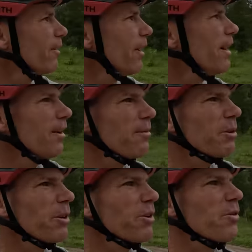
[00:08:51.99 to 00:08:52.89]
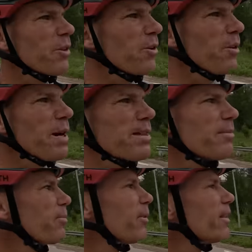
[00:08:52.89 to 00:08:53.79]
Wow, I'm going over quite the
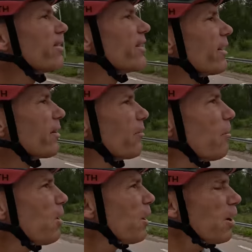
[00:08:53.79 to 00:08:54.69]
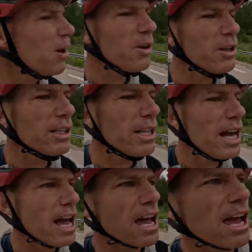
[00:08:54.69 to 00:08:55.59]
bridge here. Whoa, look at
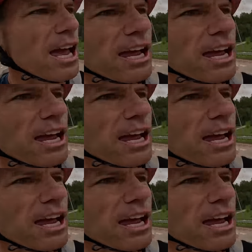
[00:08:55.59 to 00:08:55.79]
that.